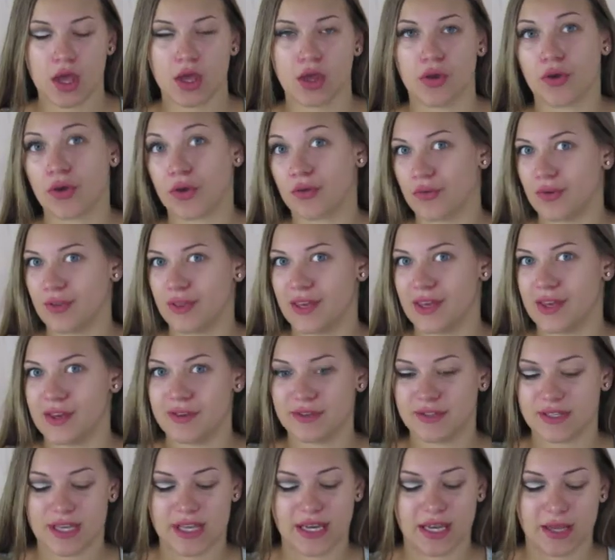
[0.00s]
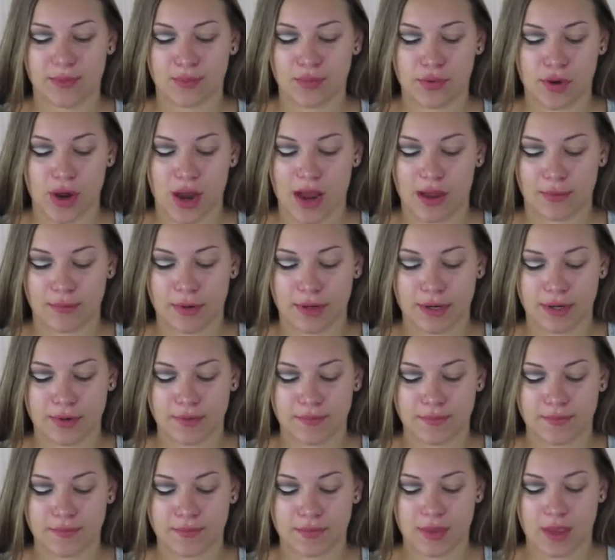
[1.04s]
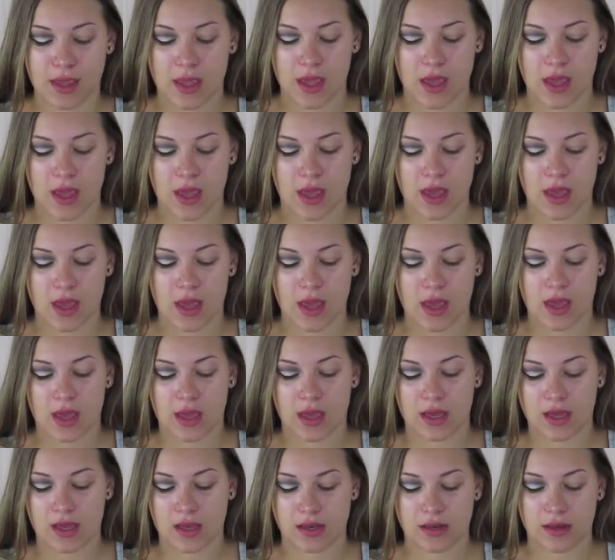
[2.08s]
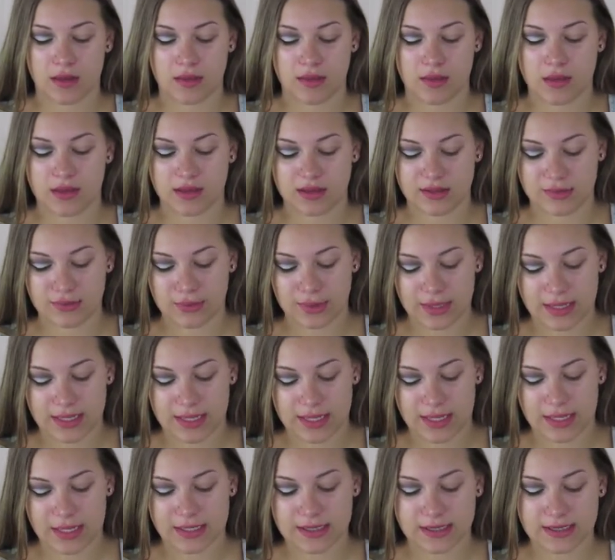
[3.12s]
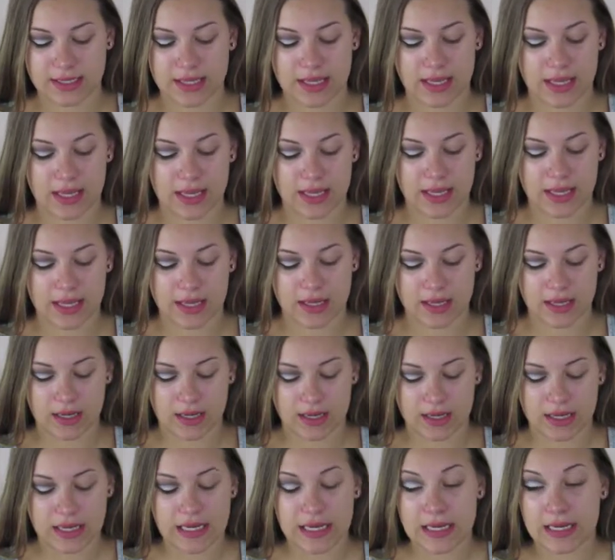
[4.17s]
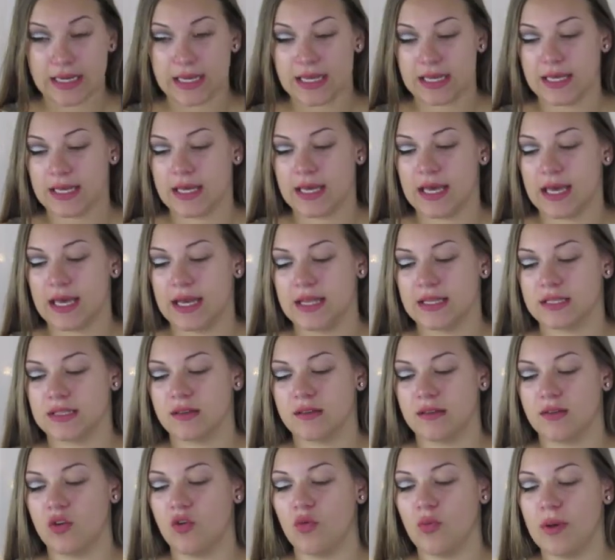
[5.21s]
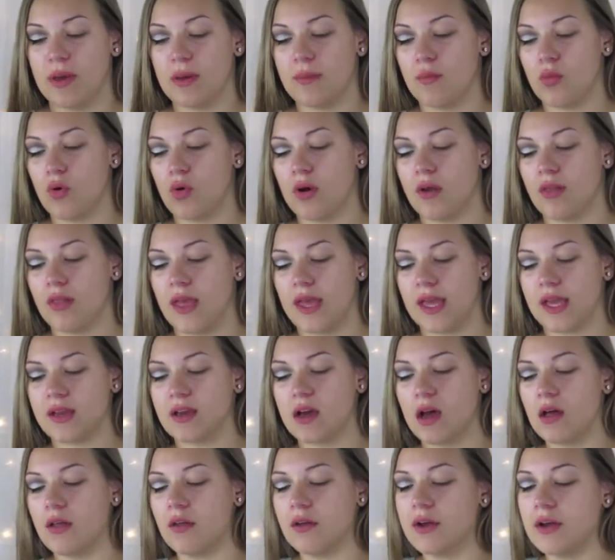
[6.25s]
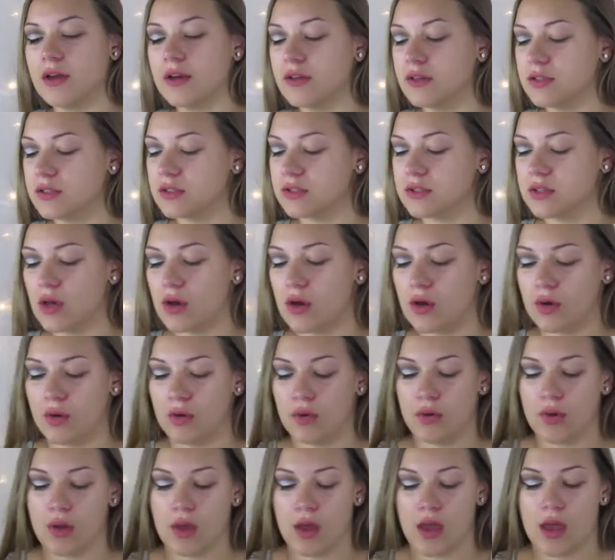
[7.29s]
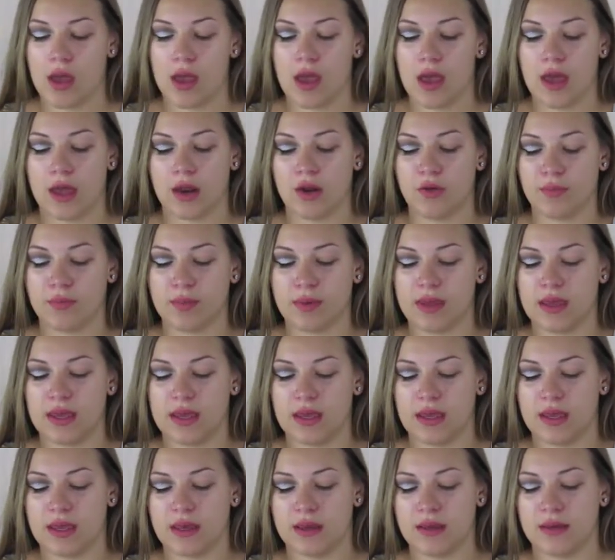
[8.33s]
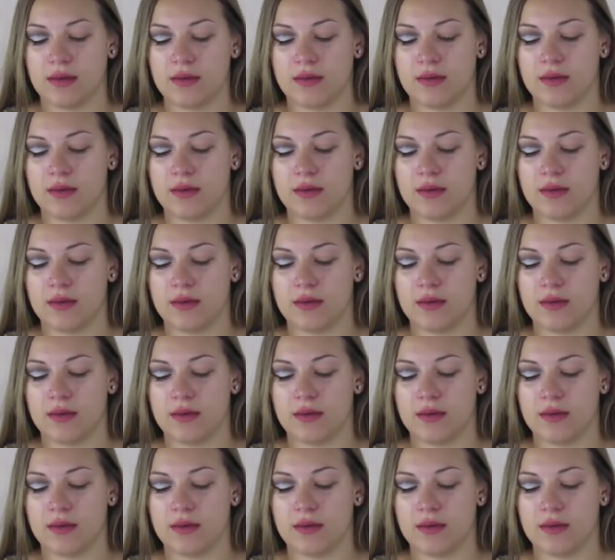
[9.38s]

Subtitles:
You can really use any primer. And this one is in Eden, and it's a little bit more like colored, so it'll be